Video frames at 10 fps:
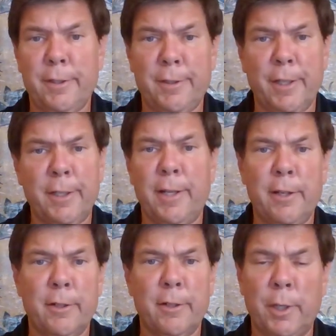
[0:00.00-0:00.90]
a
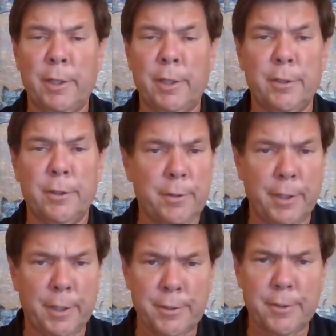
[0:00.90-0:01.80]
dictator wanting to do
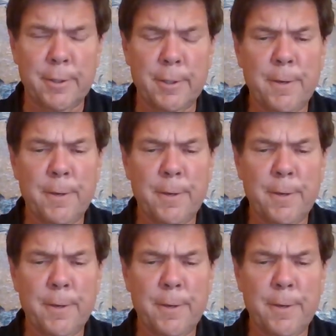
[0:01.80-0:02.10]
this.